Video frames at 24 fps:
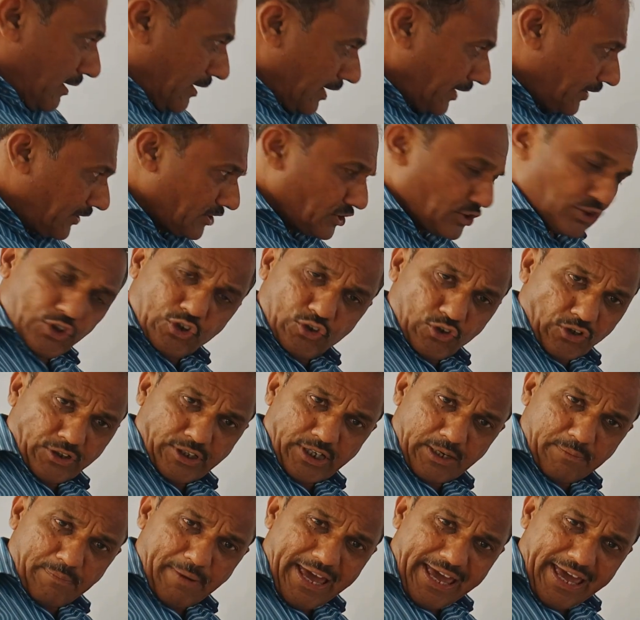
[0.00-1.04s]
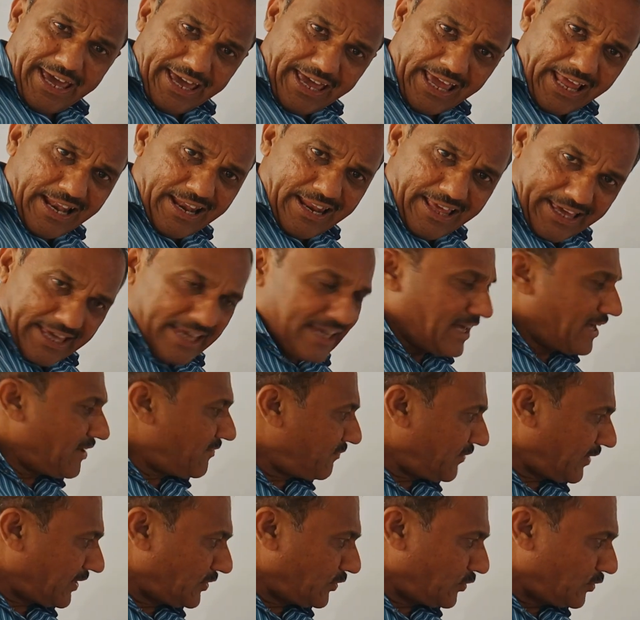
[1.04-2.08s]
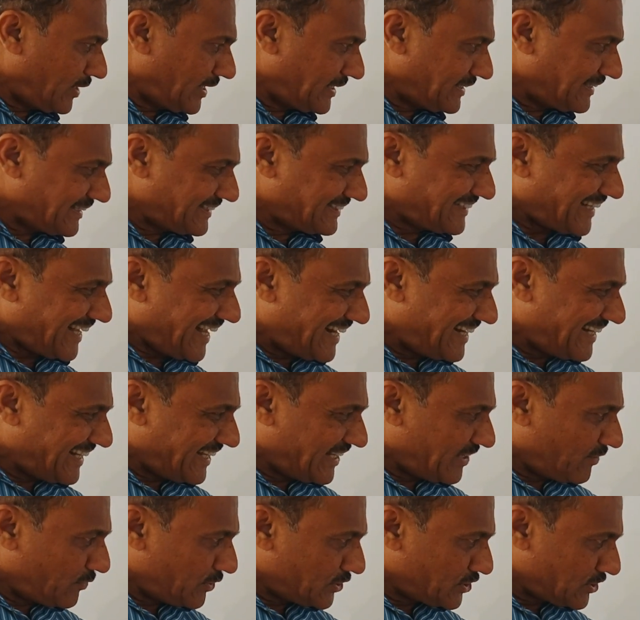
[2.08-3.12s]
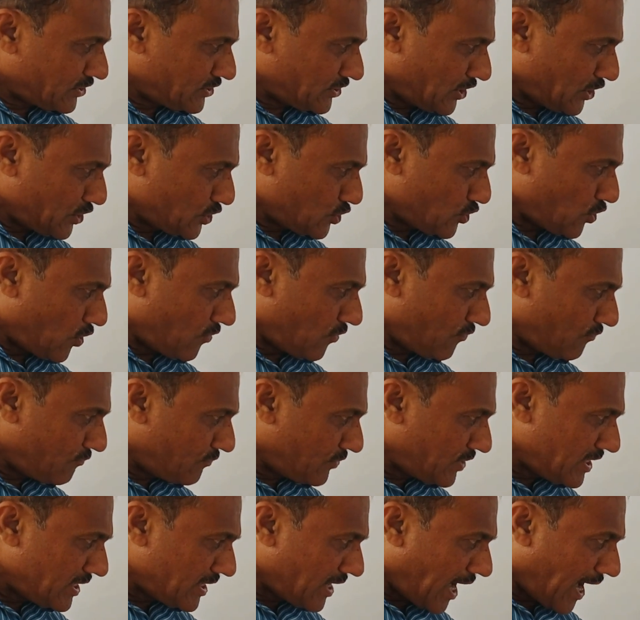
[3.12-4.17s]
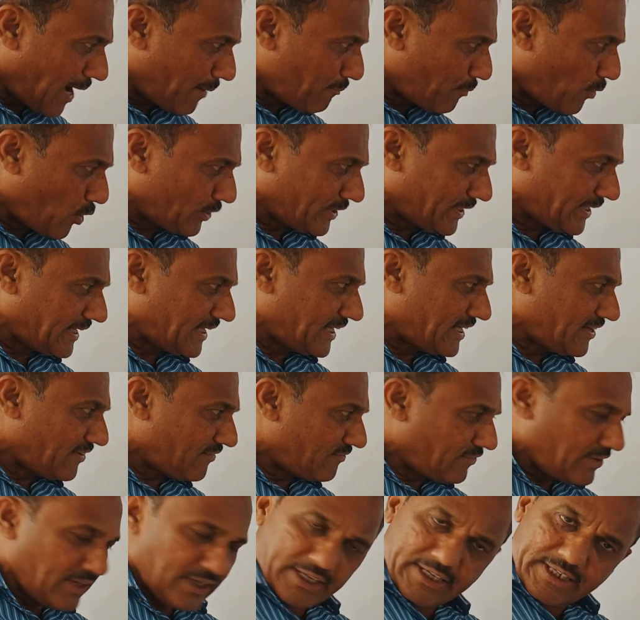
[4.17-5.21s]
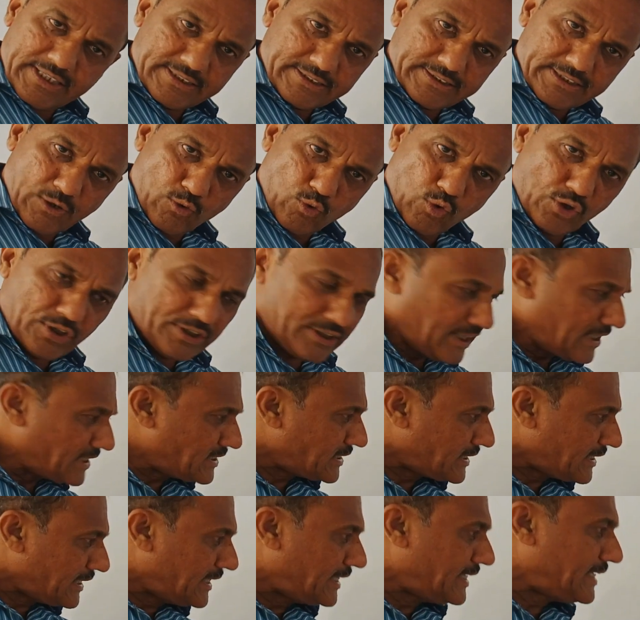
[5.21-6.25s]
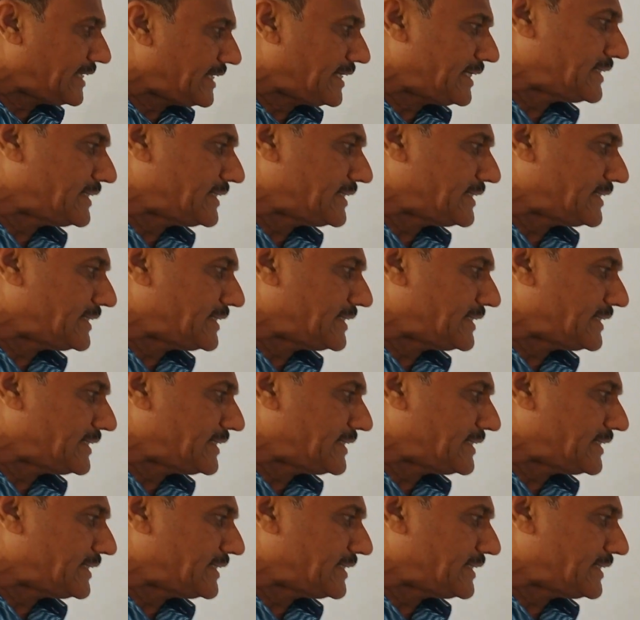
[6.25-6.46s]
it is denoted by LE. Effective length is LE, which is ratio of V upon E. V is the voltage, E